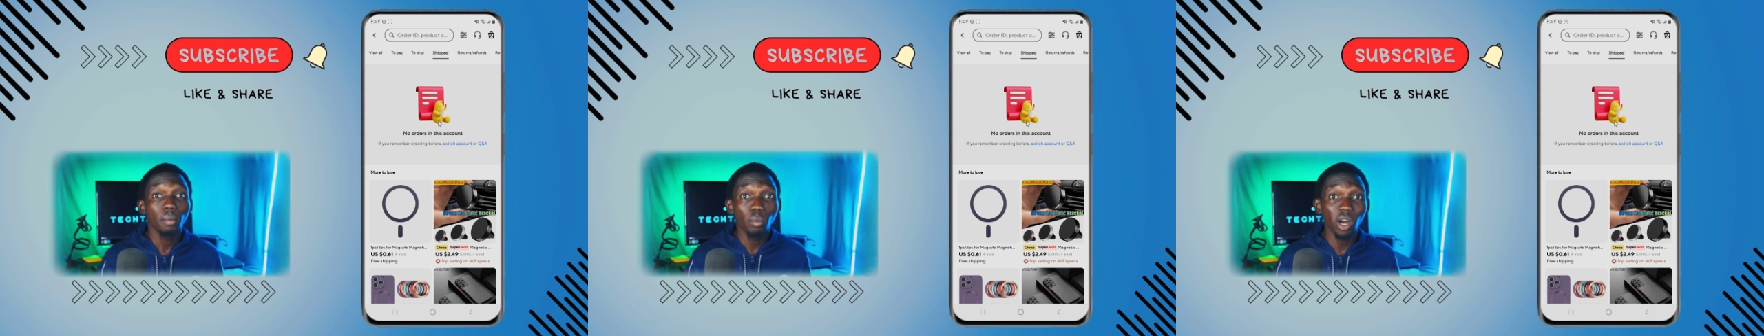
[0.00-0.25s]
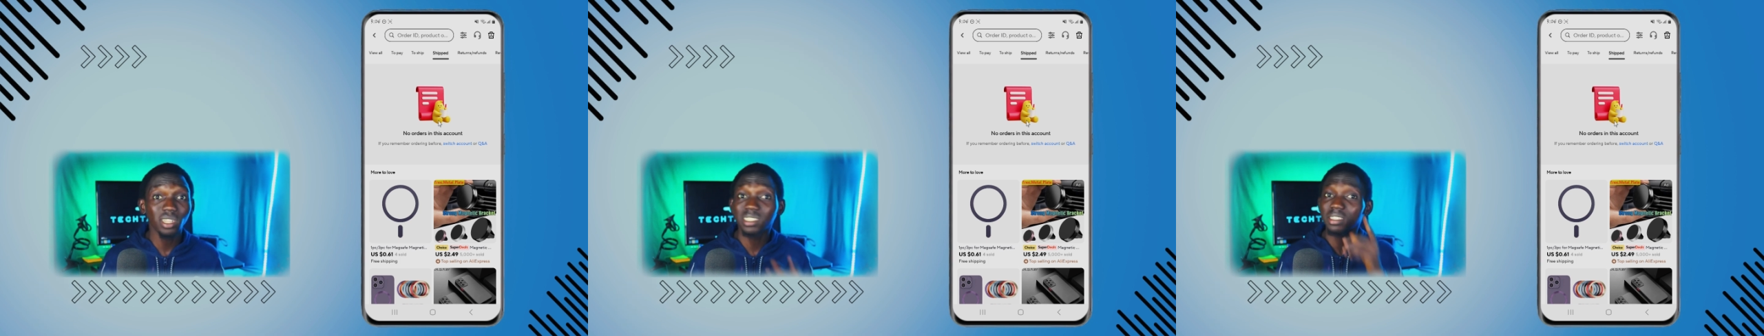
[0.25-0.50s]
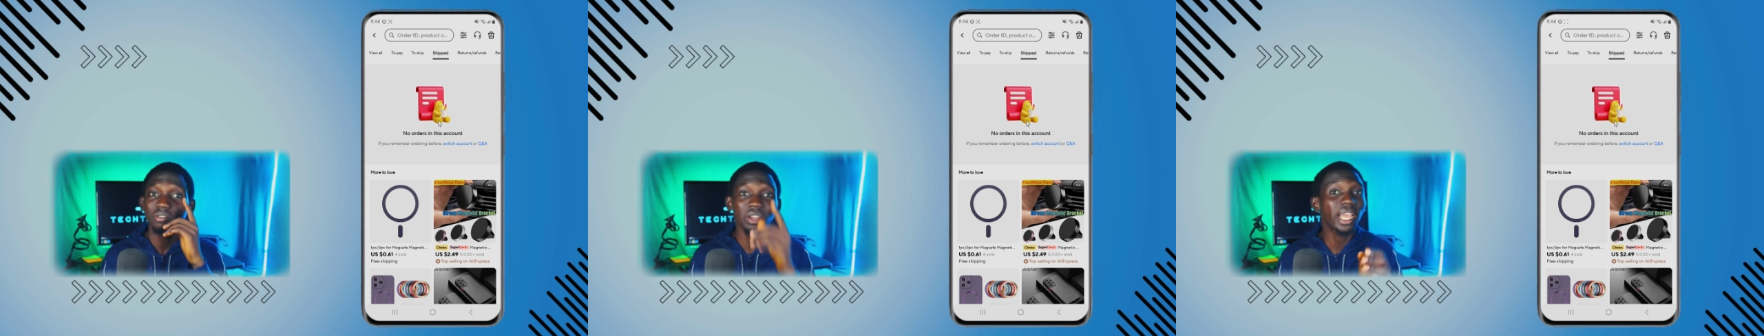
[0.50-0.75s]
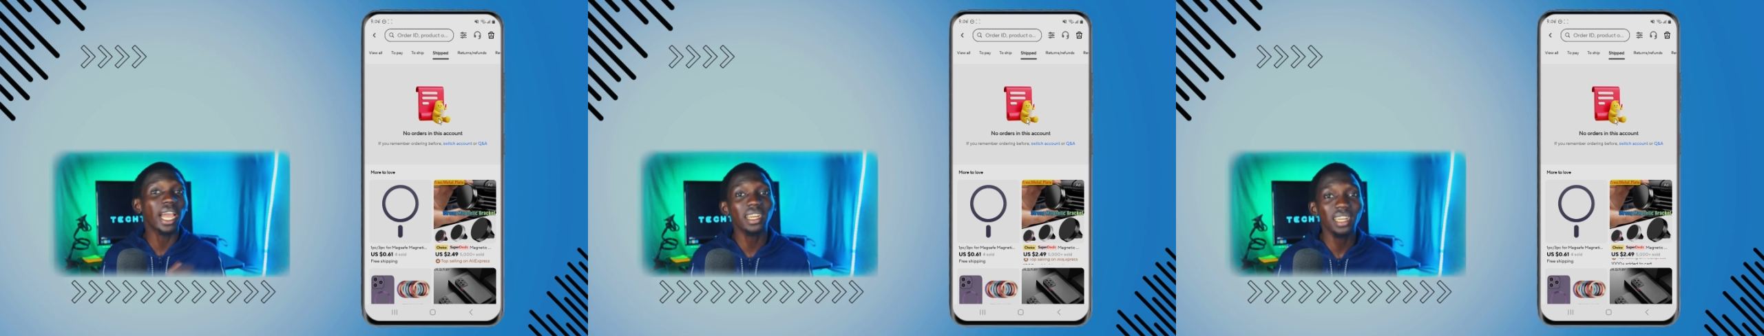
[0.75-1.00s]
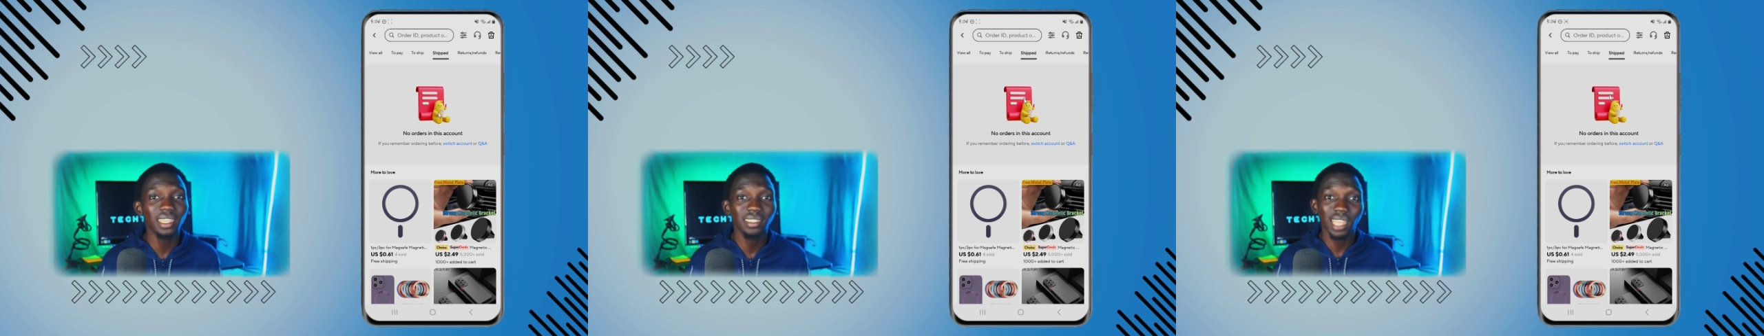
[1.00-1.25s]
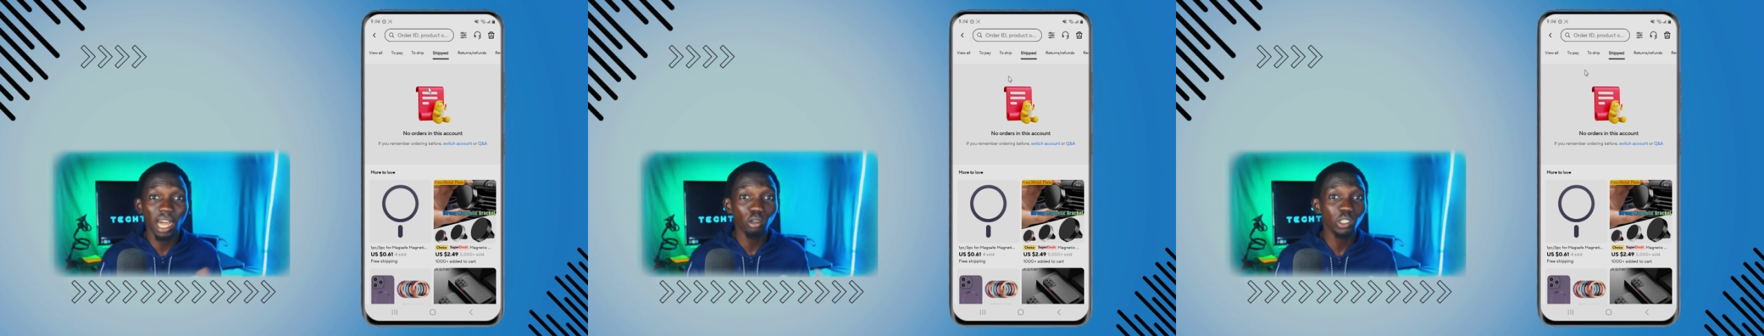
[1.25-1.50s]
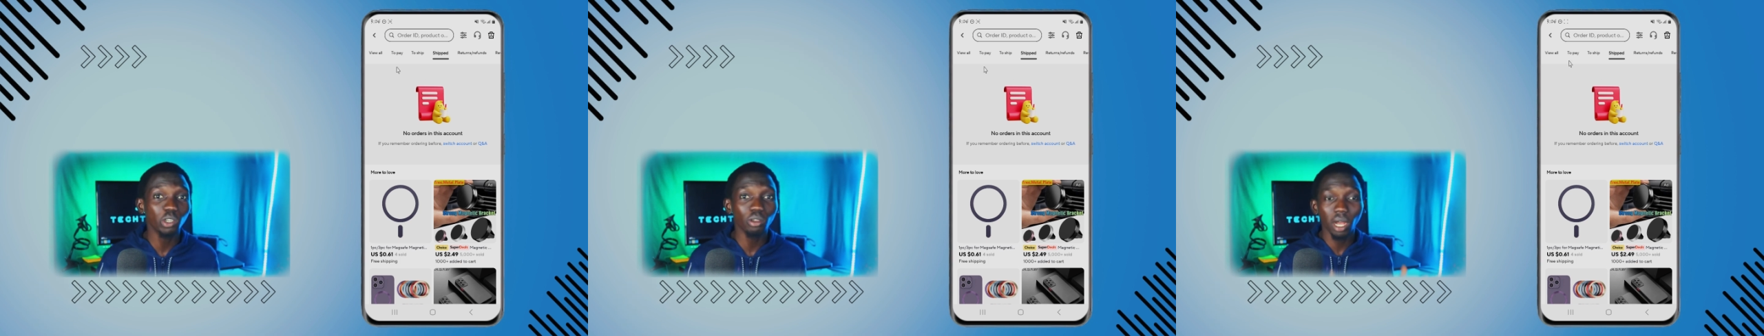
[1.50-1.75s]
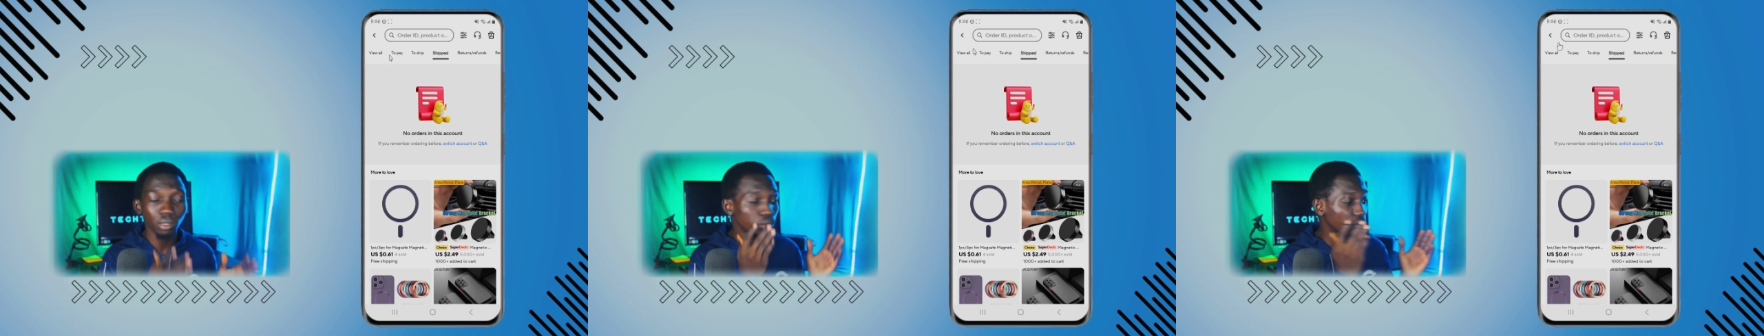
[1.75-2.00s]
But regardless, I will show
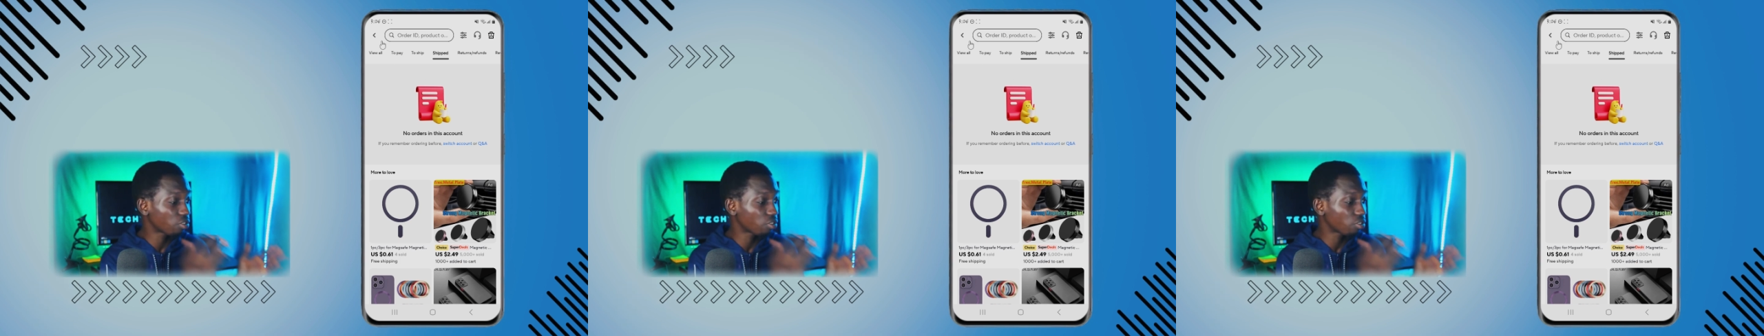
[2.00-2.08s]
you how to